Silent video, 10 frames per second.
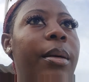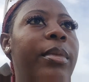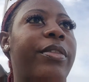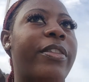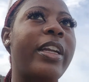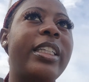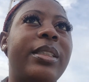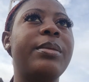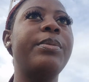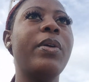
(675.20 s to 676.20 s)
I'm
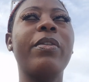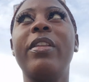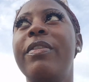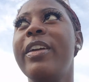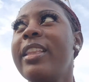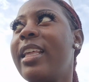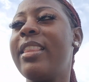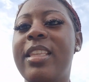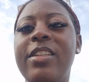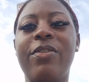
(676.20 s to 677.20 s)
afraid of the fact
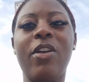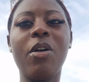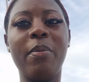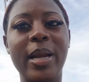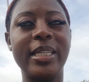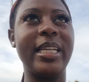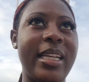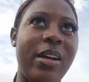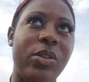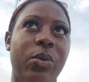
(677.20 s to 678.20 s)
that this vlog might
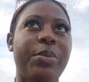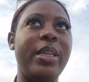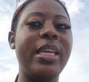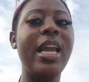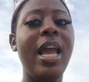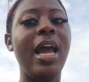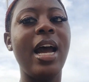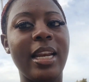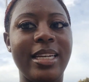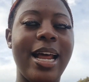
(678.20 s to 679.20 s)
turn out to be
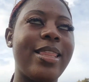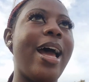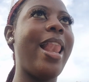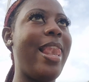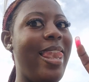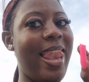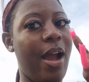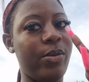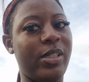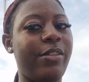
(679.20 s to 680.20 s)
another
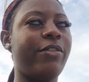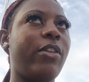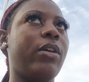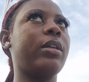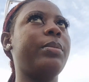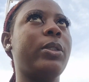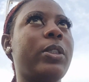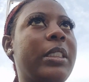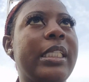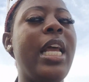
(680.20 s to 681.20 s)
lousy vlog
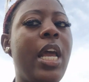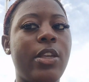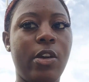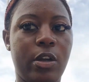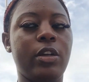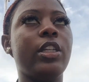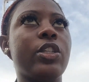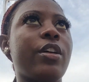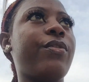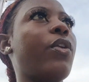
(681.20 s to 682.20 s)
because your girl
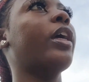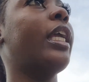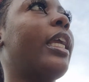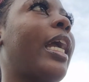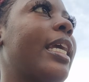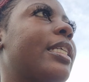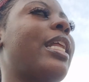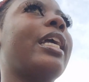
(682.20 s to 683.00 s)
is not vlogging, guys.